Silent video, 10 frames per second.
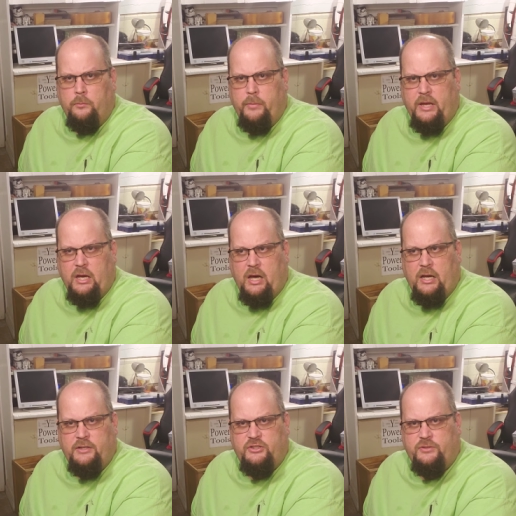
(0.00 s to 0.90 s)

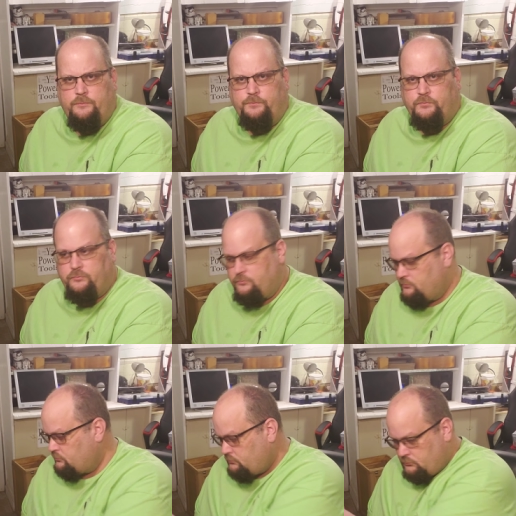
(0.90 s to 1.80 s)
because
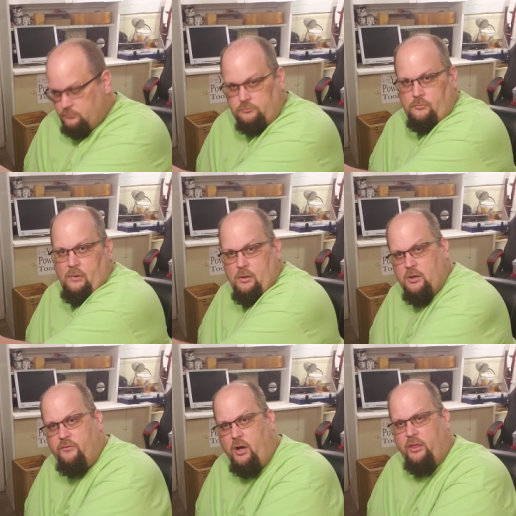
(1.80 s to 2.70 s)

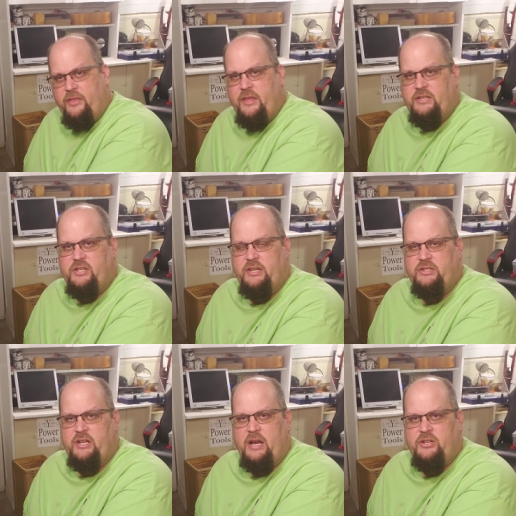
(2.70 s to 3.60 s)
of all of these
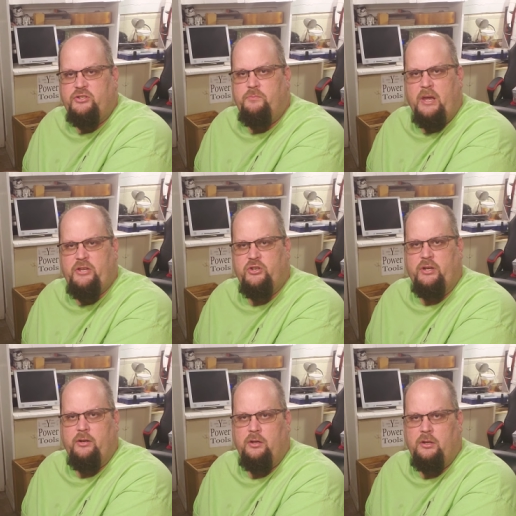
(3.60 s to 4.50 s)
things that I just mentioned.